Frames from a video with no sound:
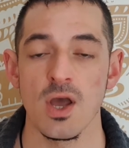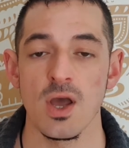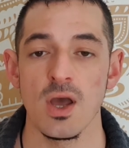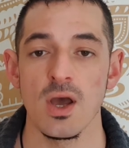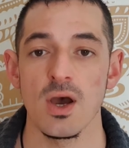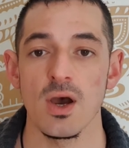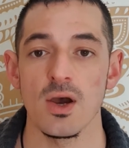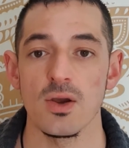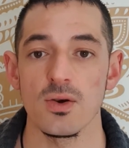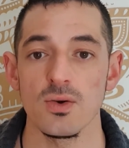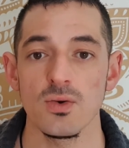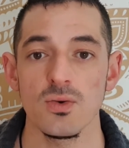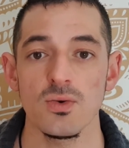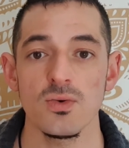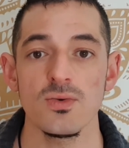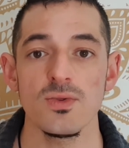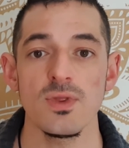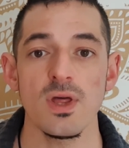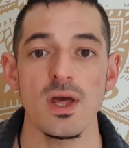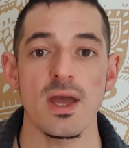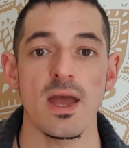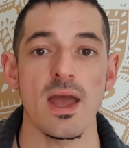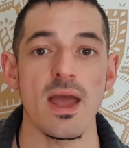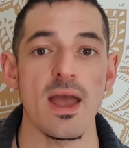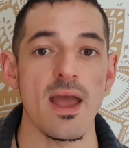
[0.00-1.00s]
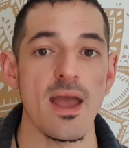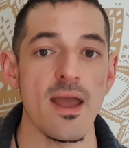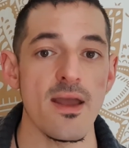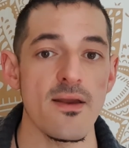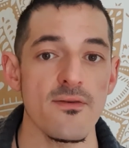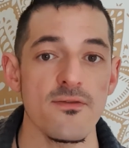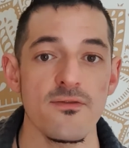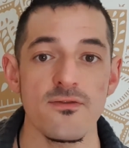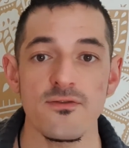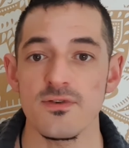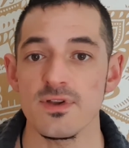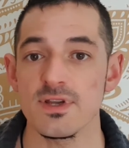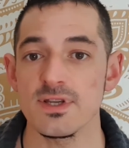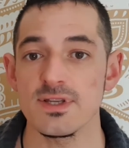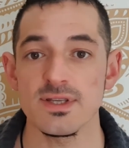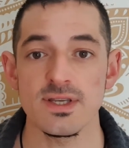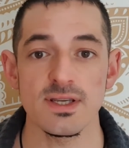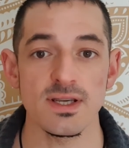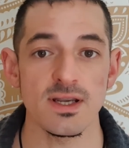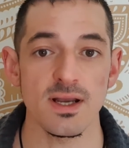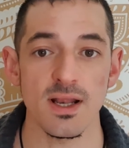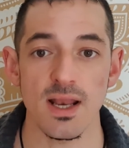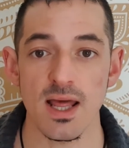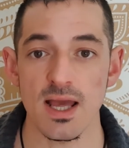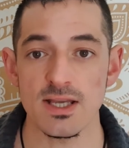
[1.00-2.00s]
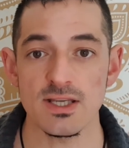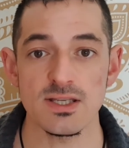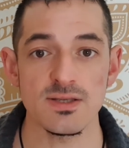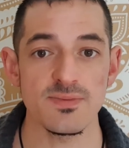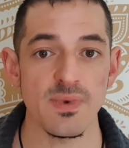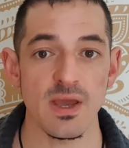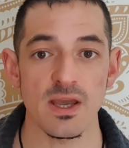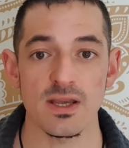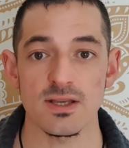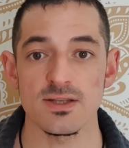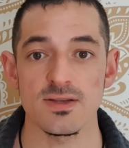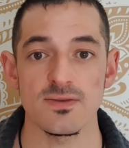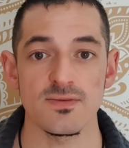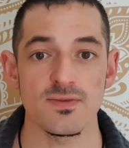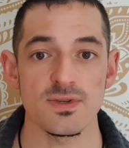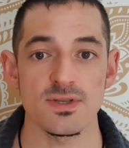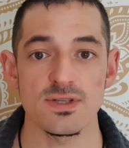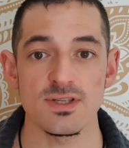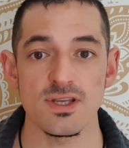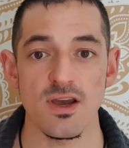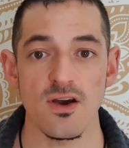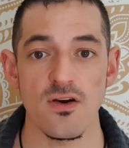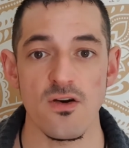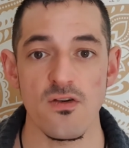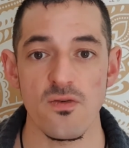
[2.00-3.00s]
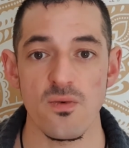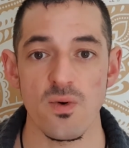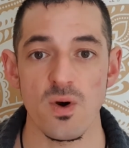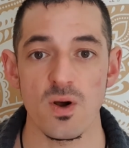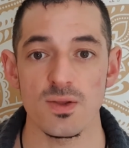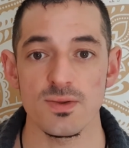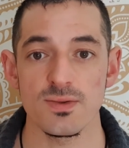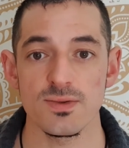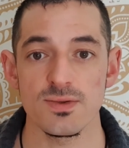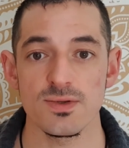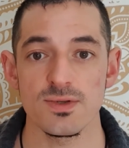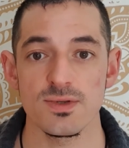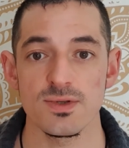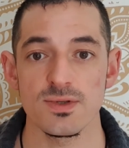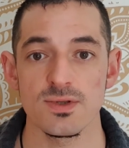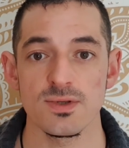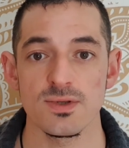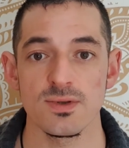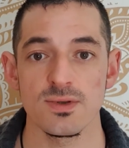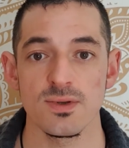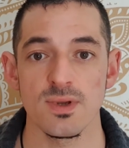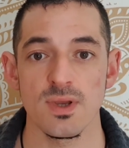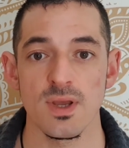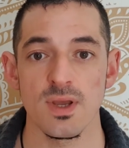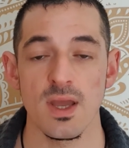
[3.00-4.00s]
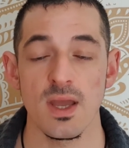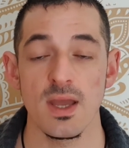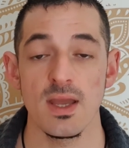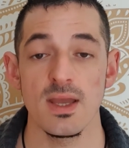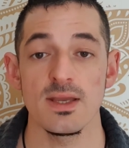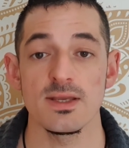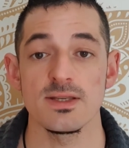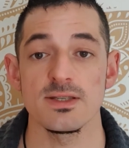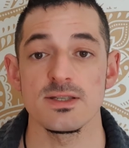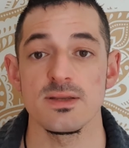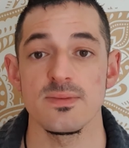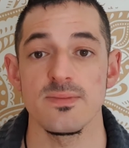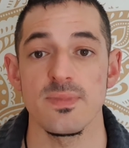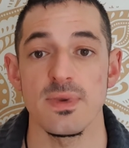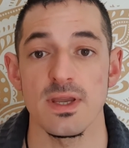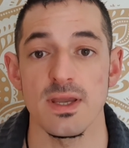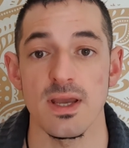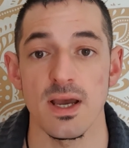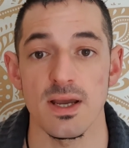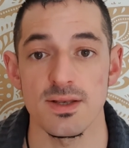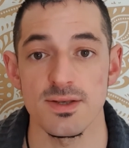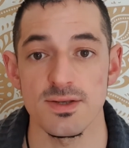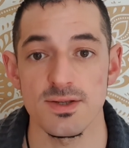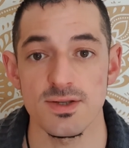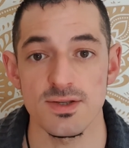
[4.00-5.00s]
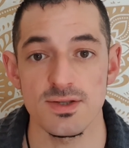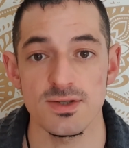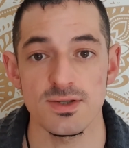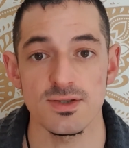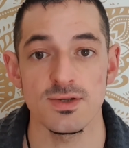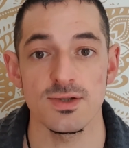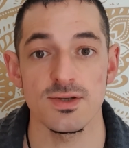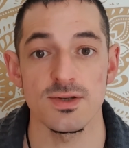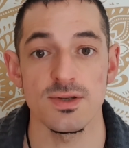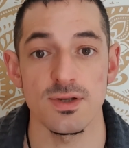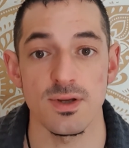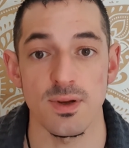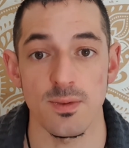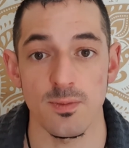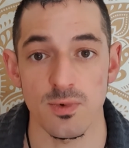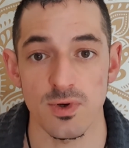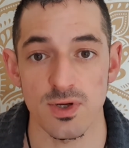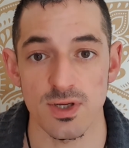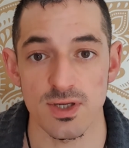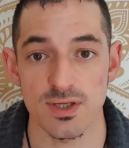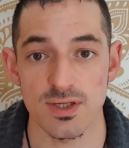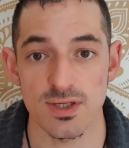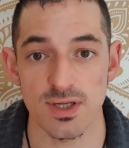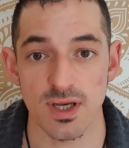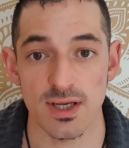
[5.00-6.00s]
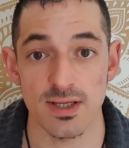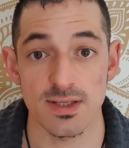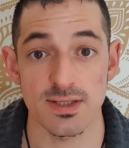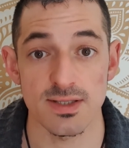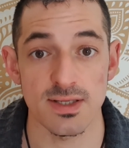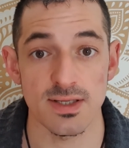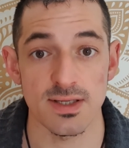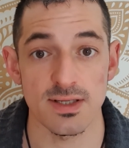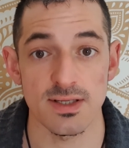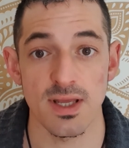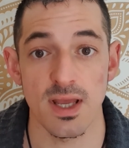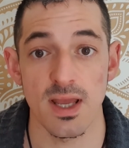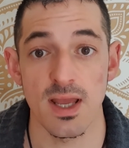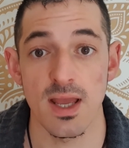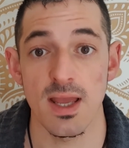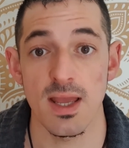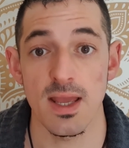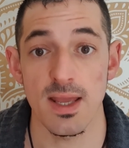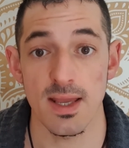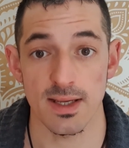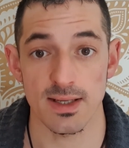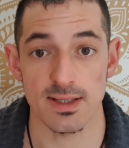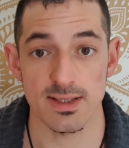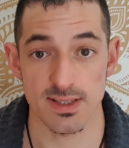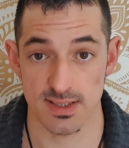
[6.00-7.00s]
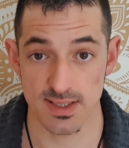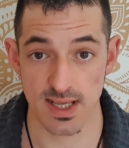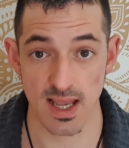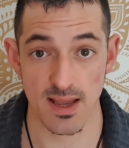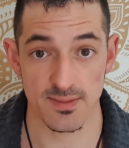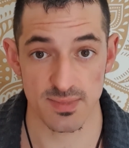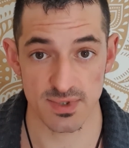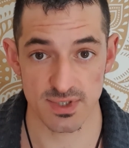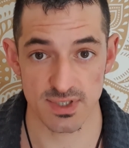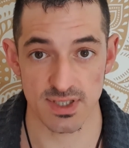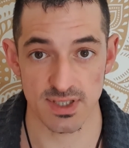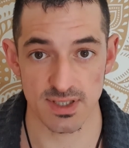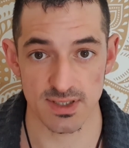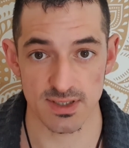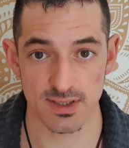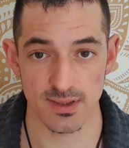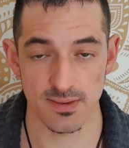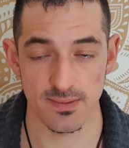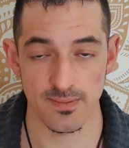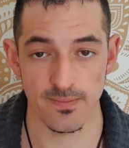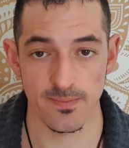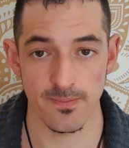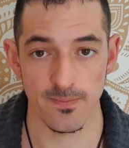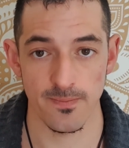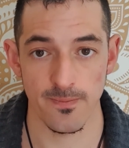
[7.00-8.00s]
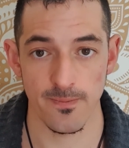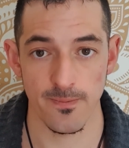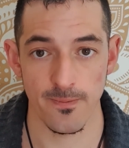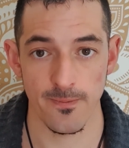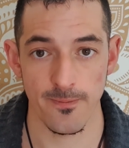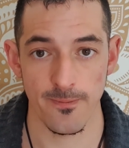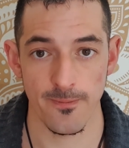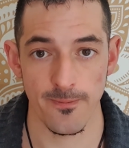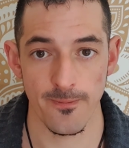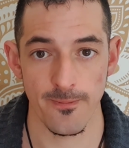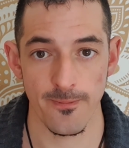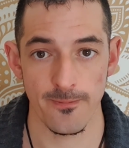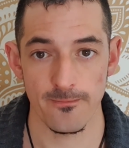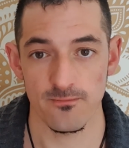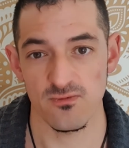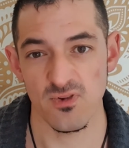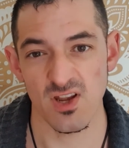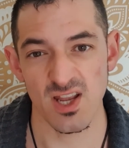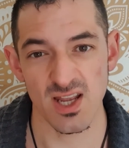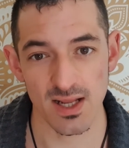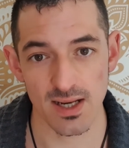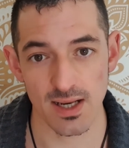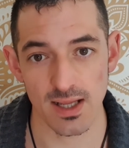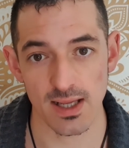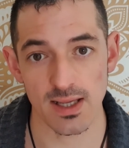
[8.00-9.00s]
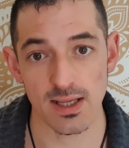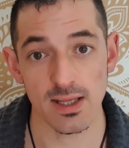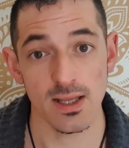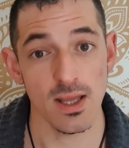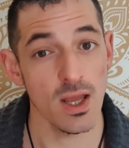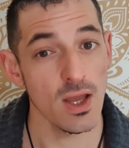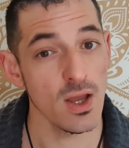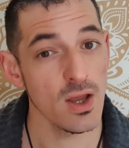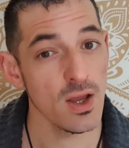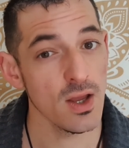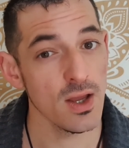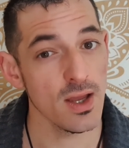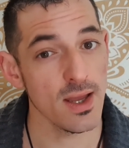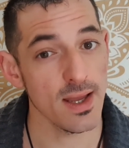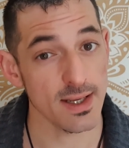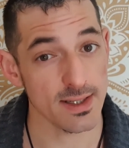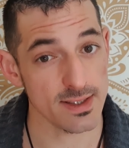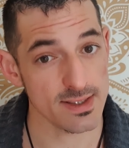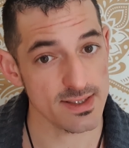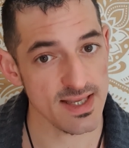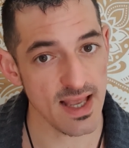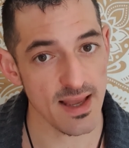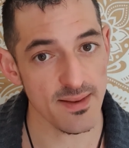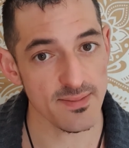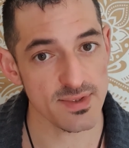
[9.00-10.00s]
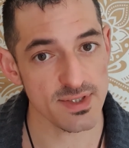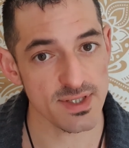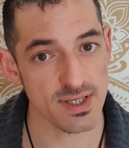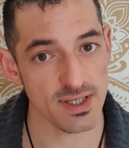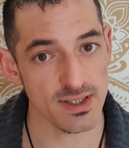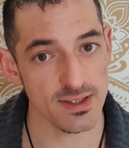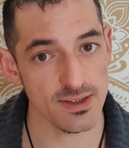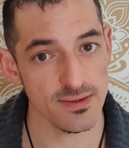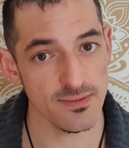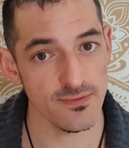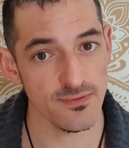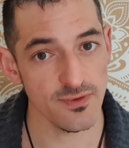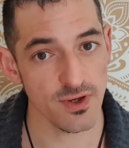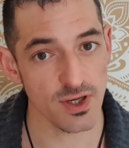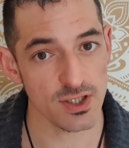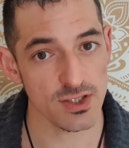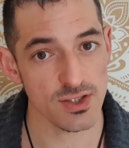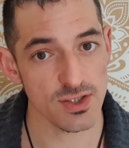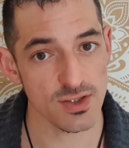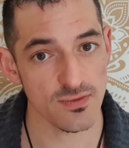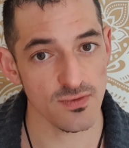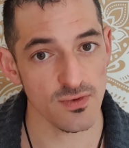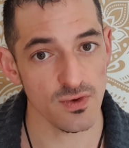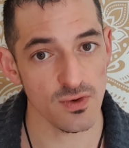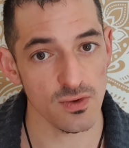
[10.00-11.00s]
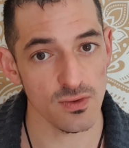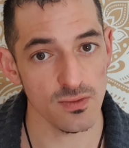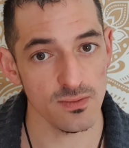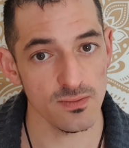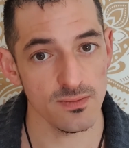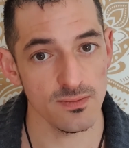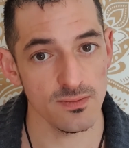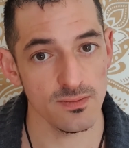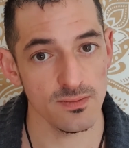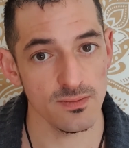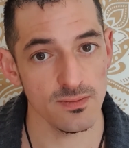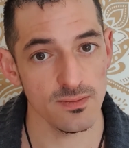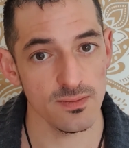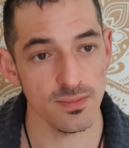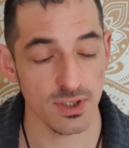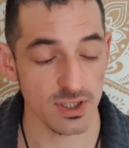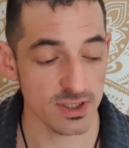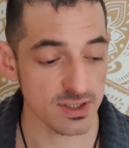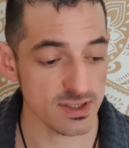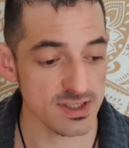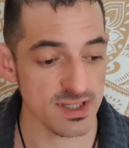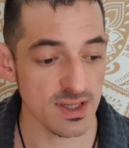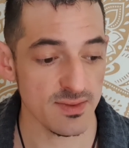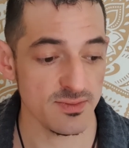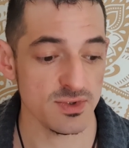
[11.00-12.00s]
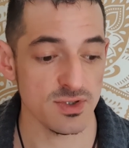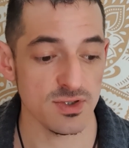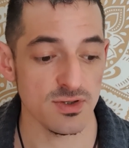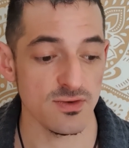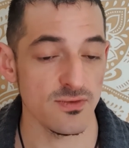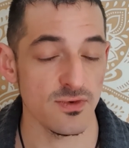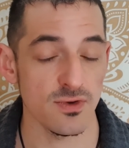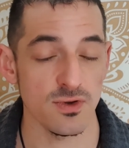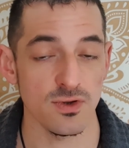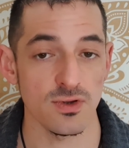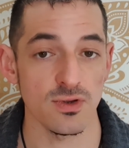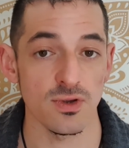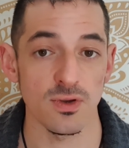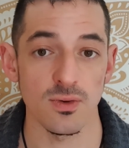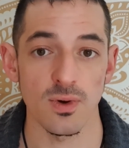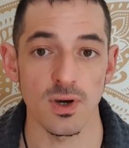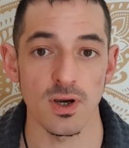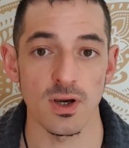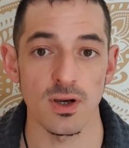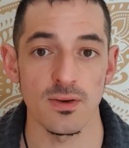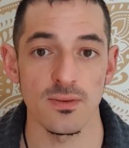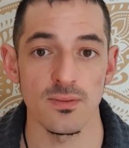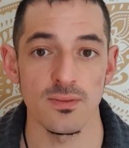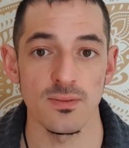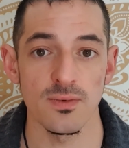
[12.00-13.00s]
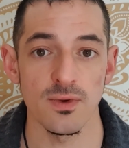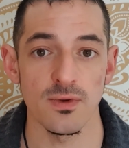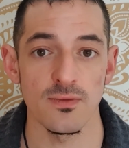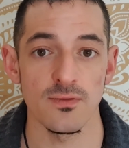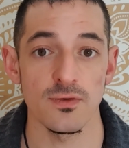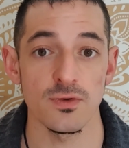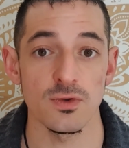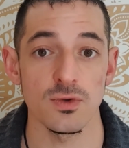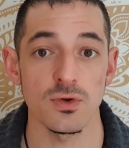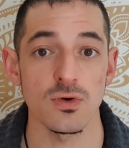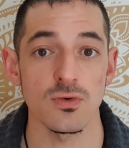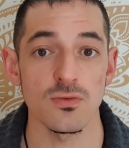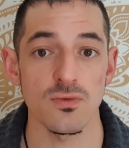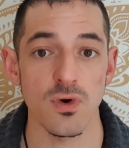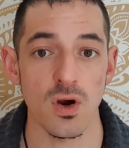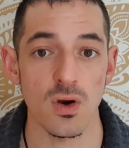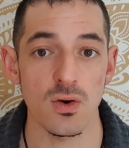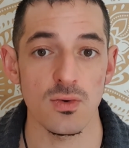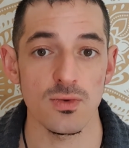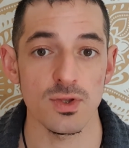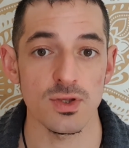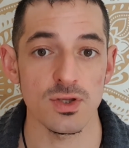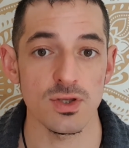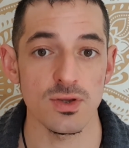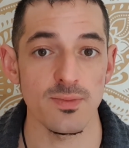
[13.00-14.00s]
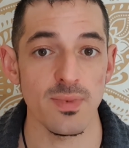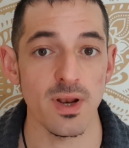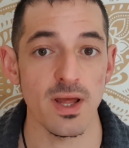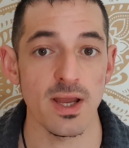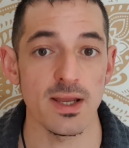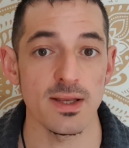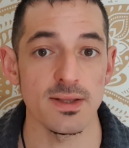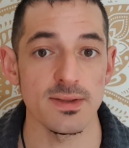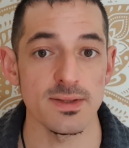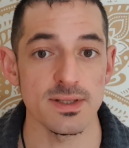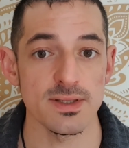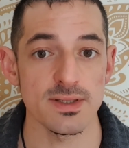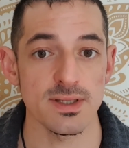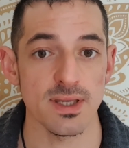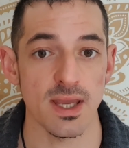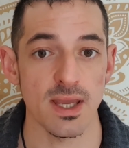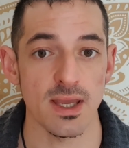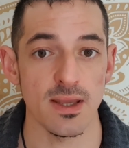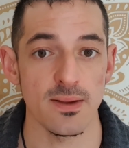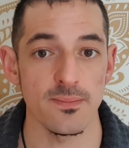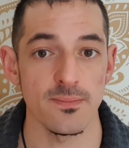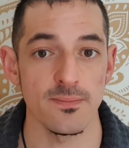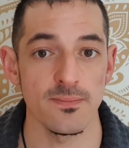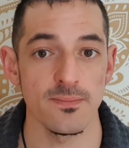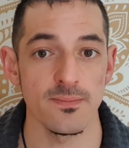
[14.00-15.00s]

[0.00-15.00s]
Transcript: And all that every single aspect of the self wants is to be understood, appreciated, accepted. Really accepted, first of all. I accept you for who you are and for your role that you play in this game.